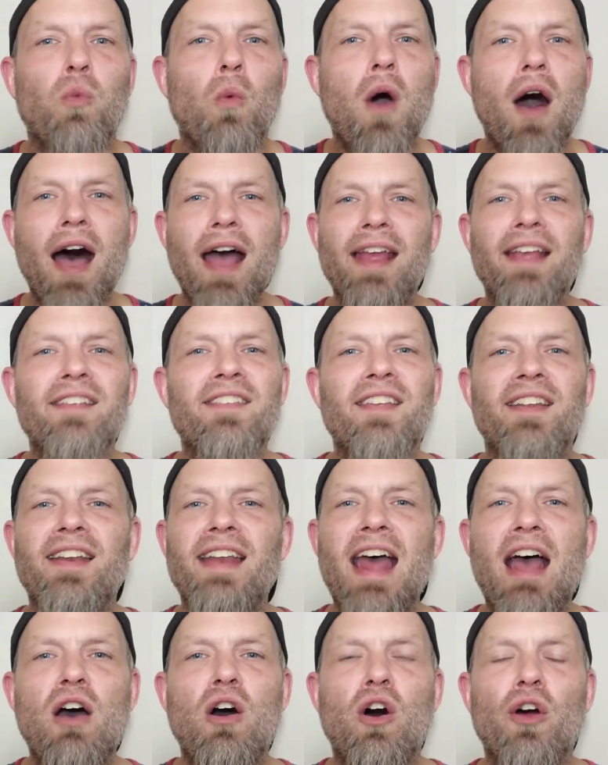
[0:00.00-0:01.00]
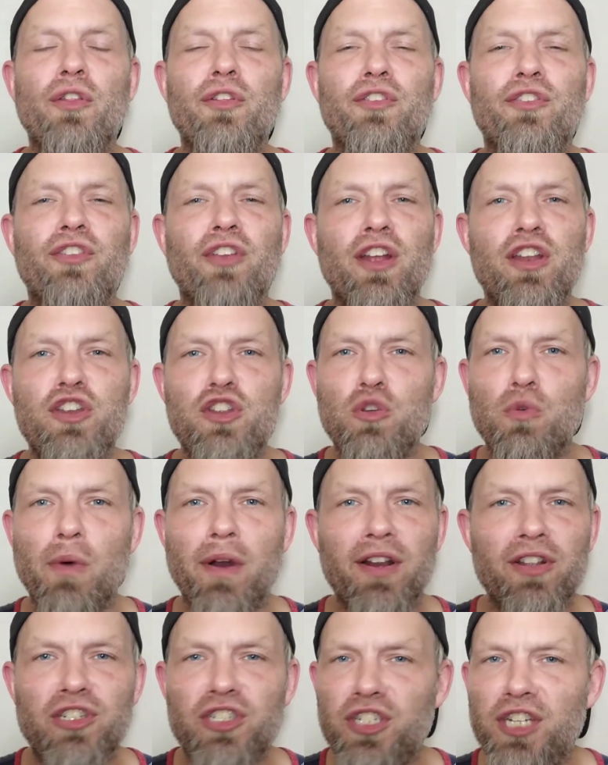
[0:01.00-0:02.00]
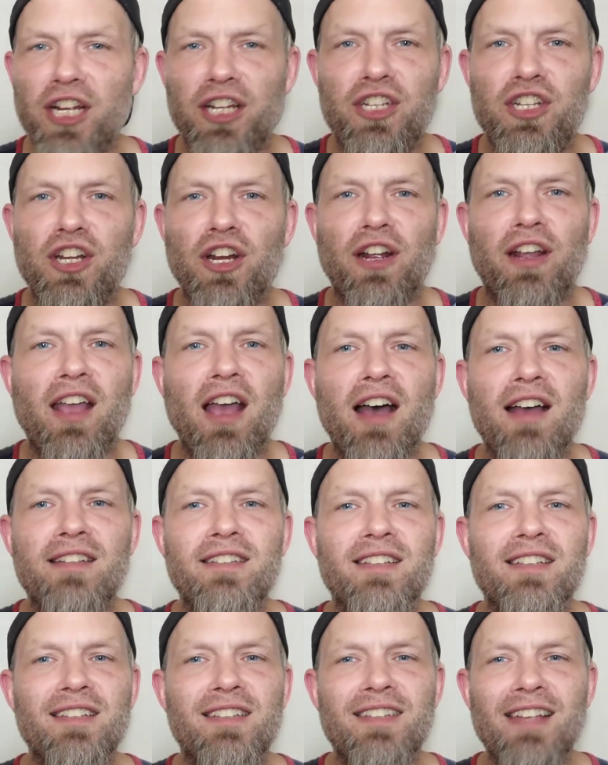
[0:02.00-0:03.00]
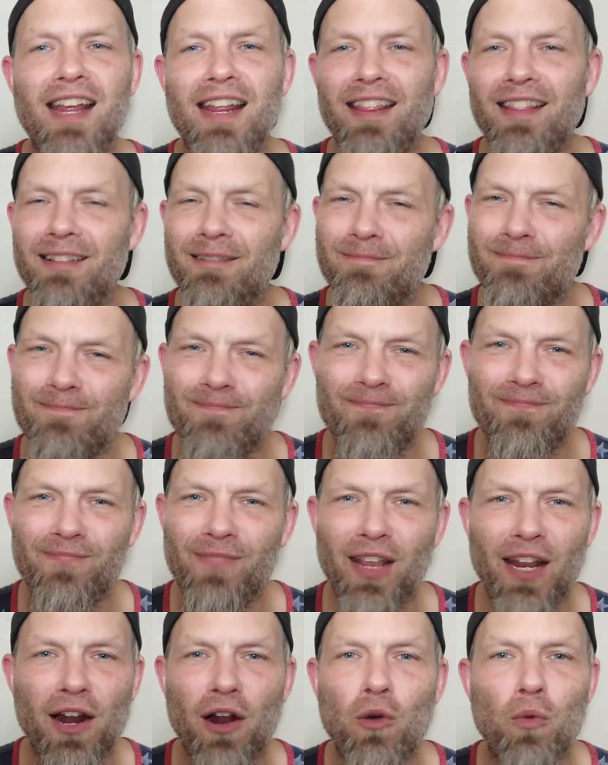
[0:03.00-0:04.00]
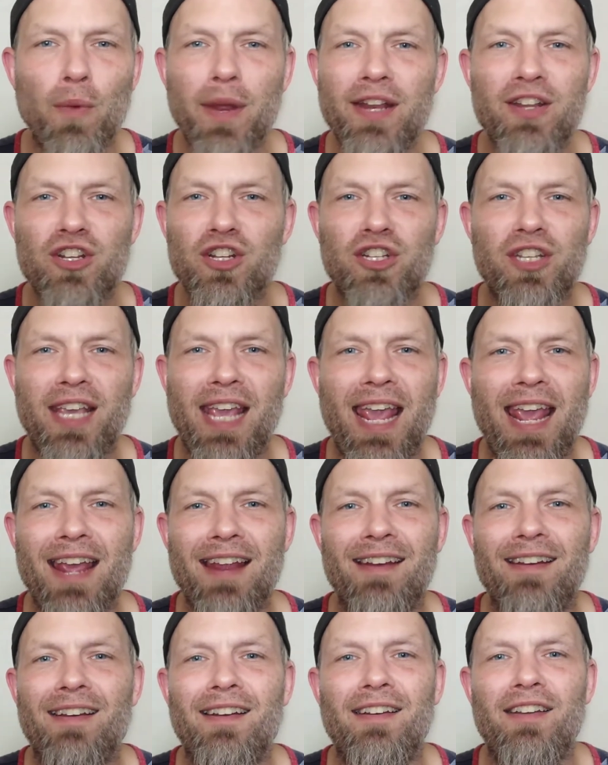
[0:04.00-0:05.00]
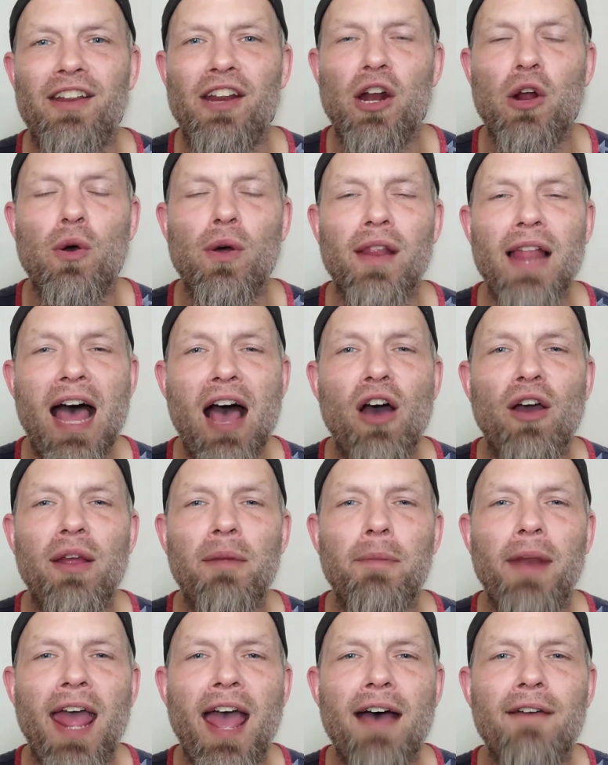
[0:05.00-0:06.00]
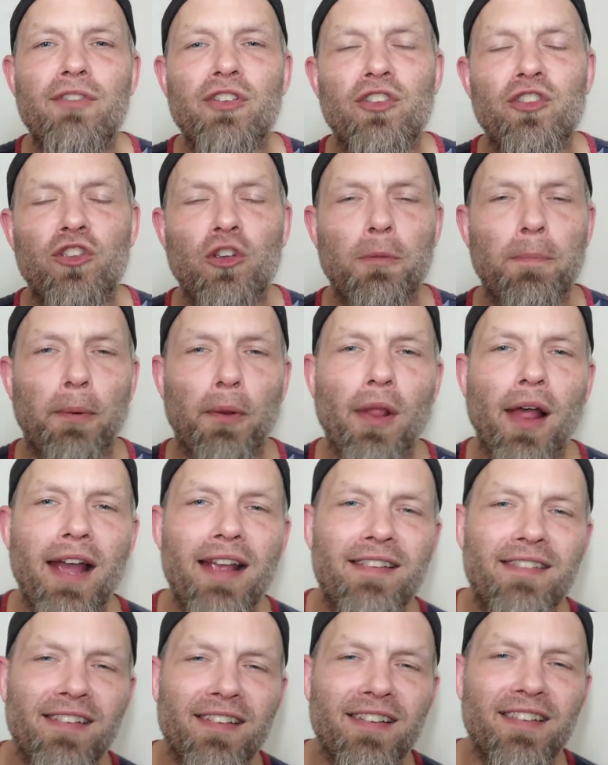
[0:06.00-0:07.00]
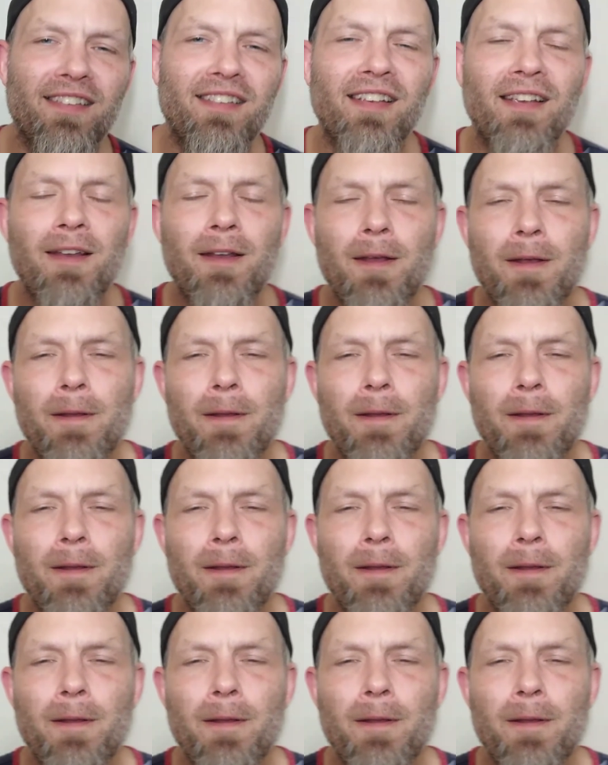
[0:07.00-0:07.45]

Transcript: Why is it now all of a sudden you want to stick to your guns and say, you know, we just can't, you know, allow him to have his super license?